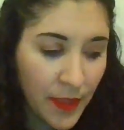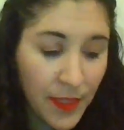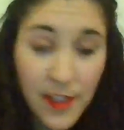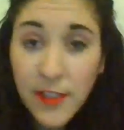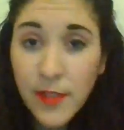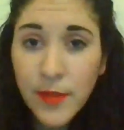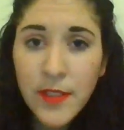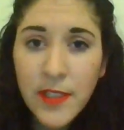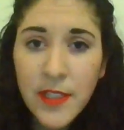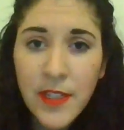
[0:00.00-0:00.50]

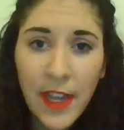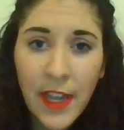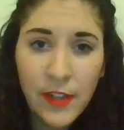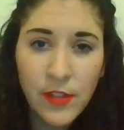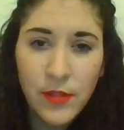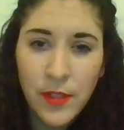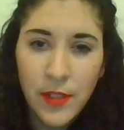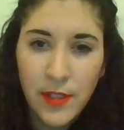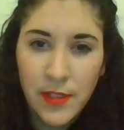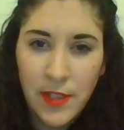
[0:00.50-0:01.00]
this was an
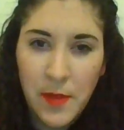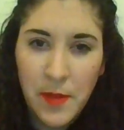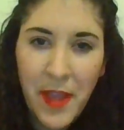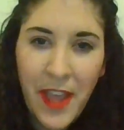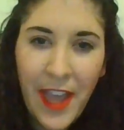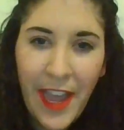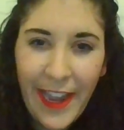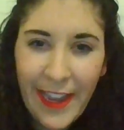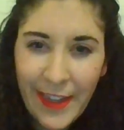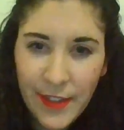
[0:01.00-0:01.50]
actual
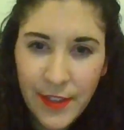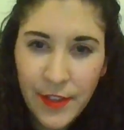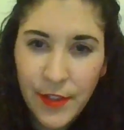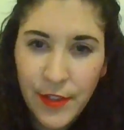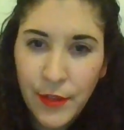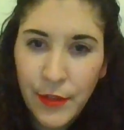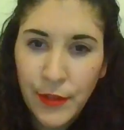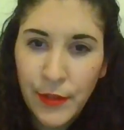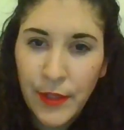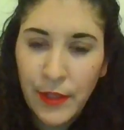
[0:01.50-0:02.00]
assignment I had to
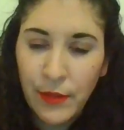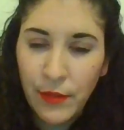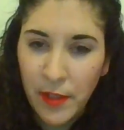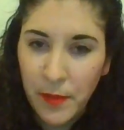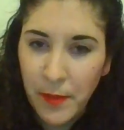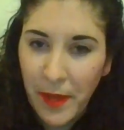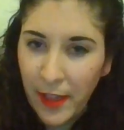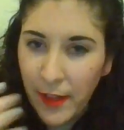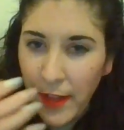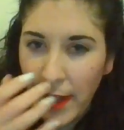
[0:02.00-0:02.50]
do in
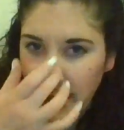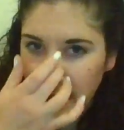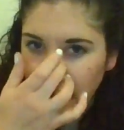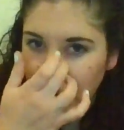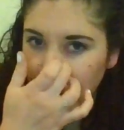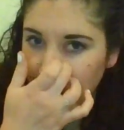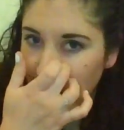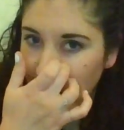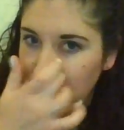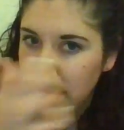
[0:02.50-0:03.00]
one of my
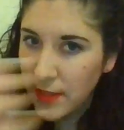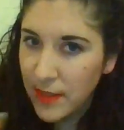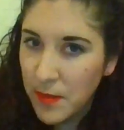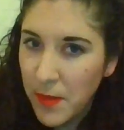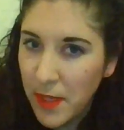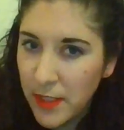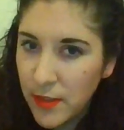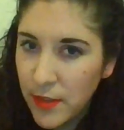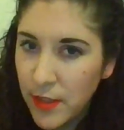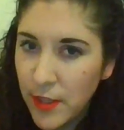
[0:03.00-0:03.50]
classes last
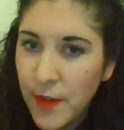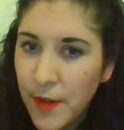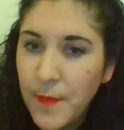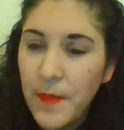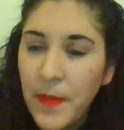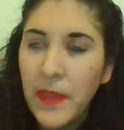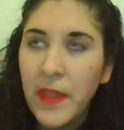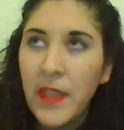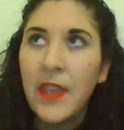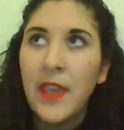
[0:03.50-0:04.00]
semester.